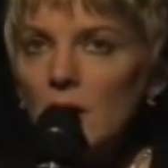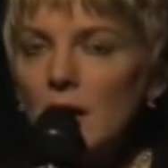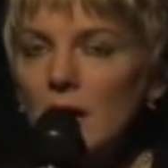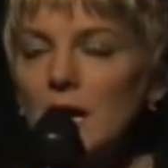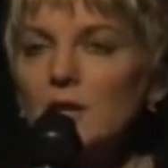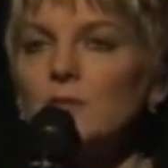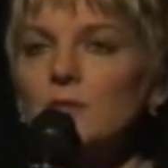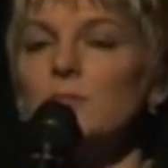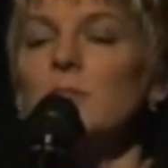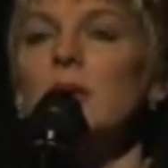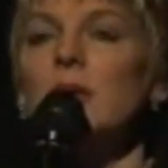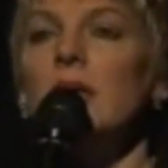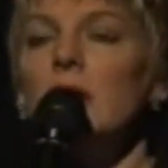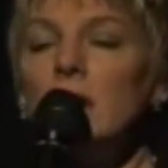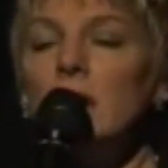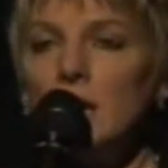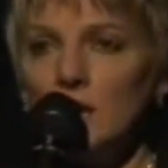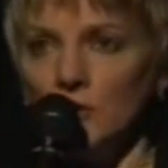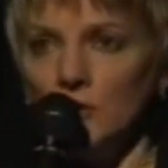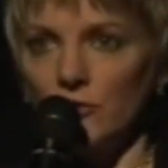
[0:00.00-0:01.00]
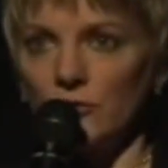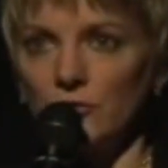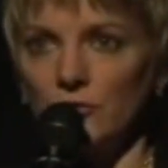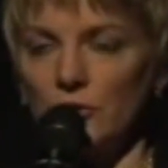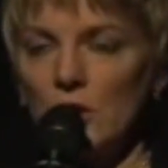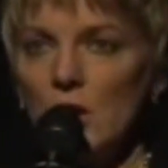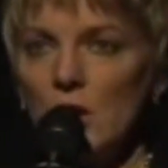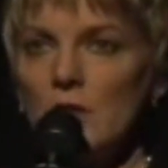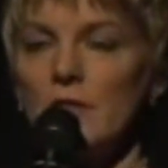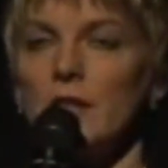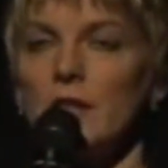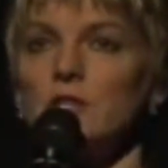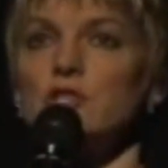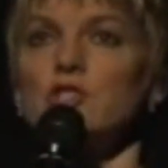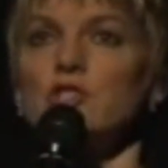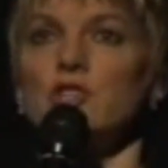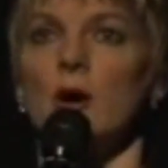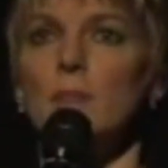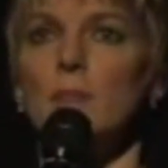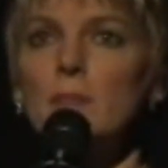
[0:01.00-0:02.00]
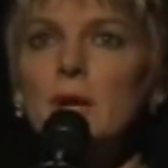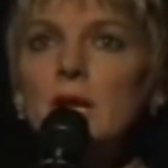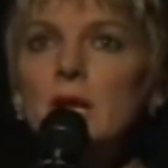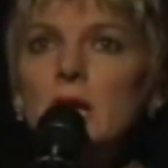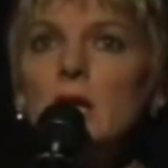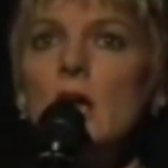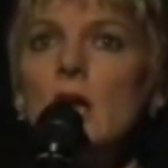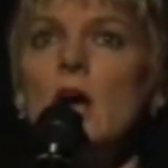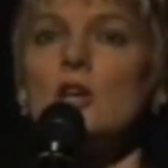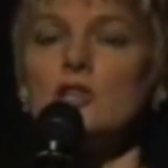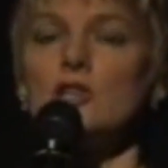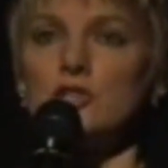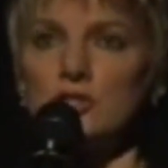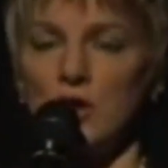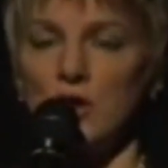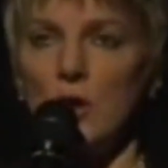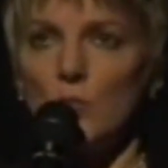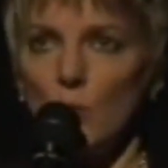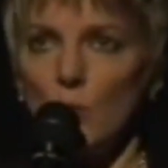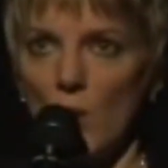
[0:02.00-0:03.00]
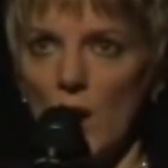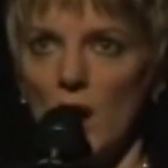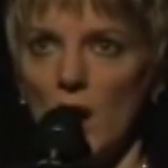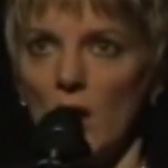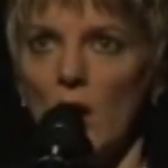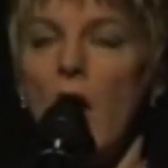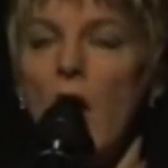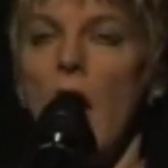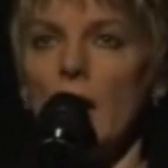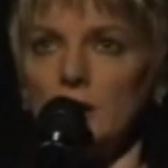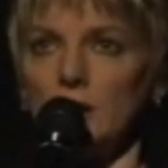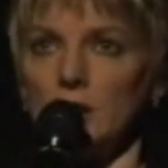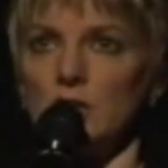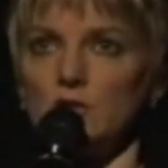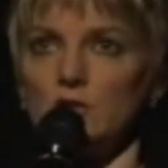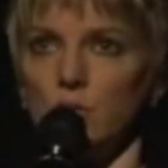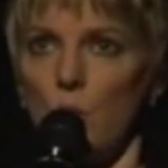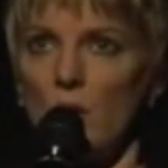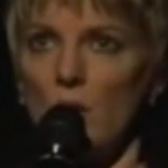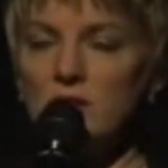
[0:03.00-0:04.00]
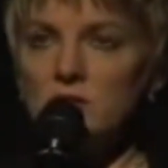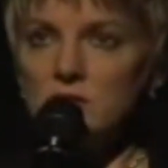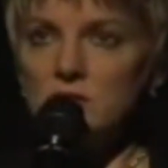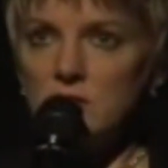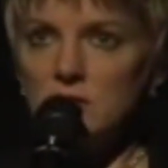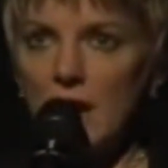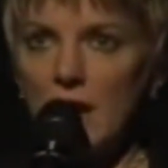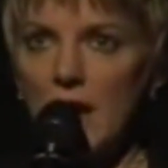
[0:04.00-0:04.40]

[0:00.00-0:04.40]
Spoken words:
It means that somebody, somewhere, at least once a